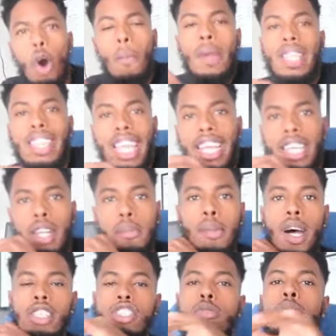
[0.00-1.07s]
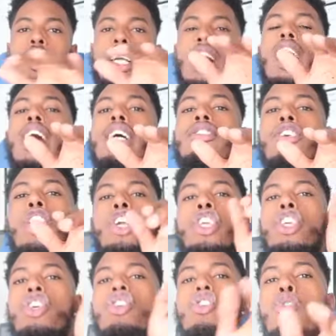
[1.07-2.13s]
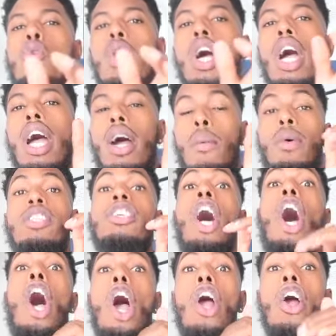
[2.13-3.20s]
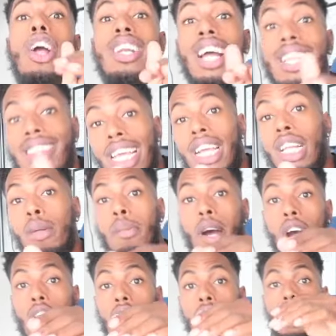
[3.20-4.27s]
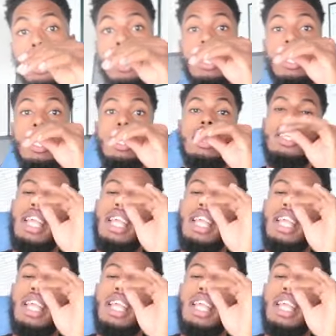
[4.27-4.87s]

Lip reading: gonna be thinking about you, because you, to her, are not thinking about her.